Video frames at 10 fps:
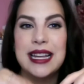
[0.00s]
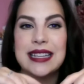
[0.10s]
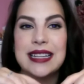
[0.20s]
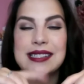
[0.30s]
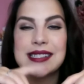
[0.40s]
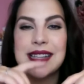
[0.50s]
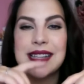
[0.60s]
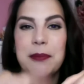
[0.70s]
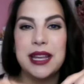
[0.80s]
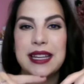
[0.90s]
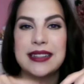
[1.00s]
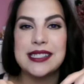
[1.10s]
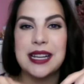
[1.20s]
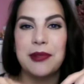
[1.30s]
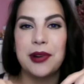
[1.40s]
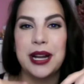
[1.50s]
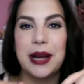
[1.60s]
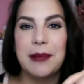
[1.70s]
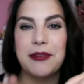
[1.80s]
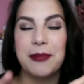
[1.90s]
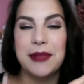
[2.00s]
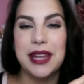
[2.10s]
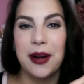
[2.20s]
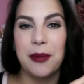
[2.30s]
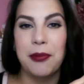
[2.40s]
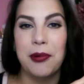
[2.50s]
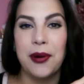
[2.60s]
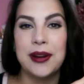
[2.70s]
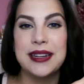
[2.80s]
is like picking someone up from the airport,